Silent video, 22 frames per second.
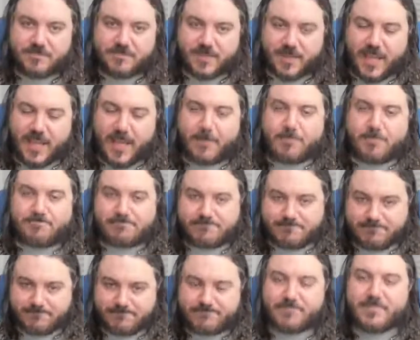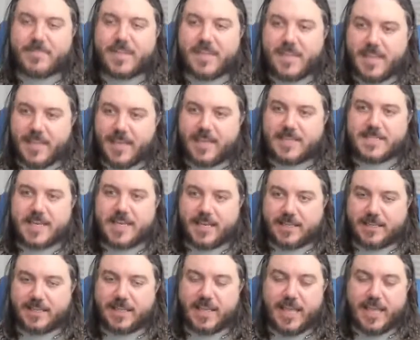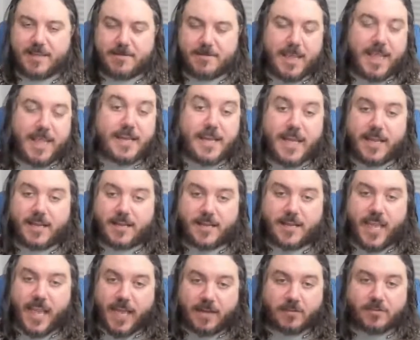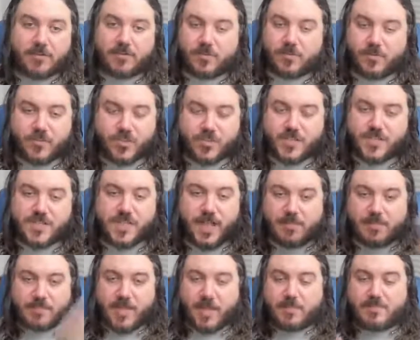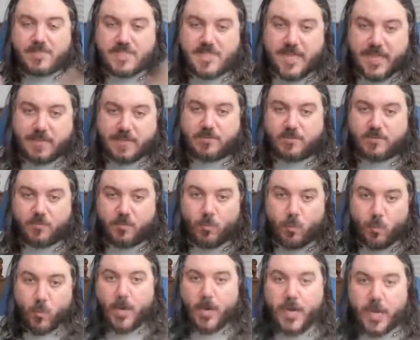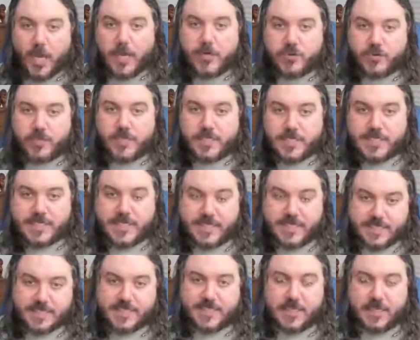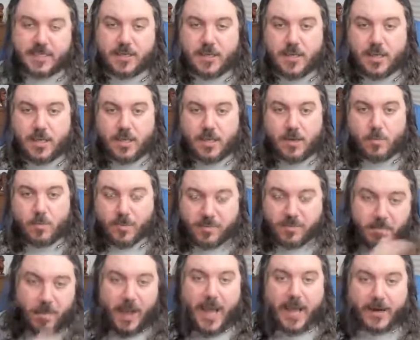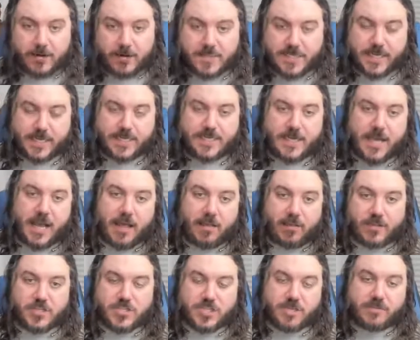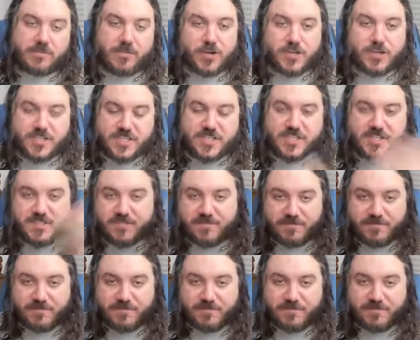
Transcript: Yeah, exactly. And again, just I'm saying 160 with modern technology versus